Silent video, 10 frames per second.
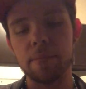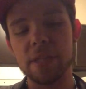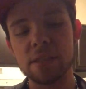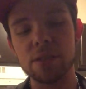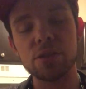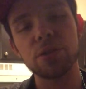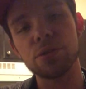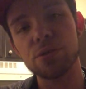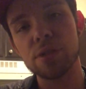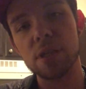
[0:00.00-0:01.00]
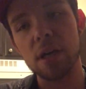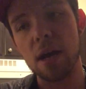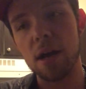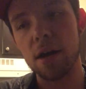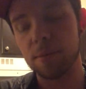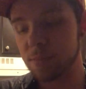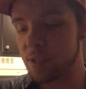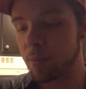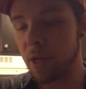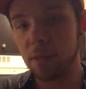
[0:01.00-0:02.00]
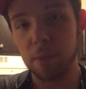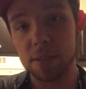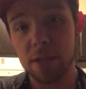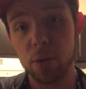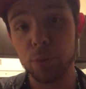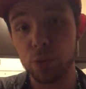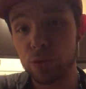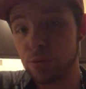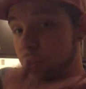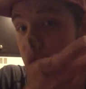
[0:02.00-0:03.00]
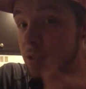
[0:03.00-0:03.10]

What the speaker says: This is used to make Moscow Mules, which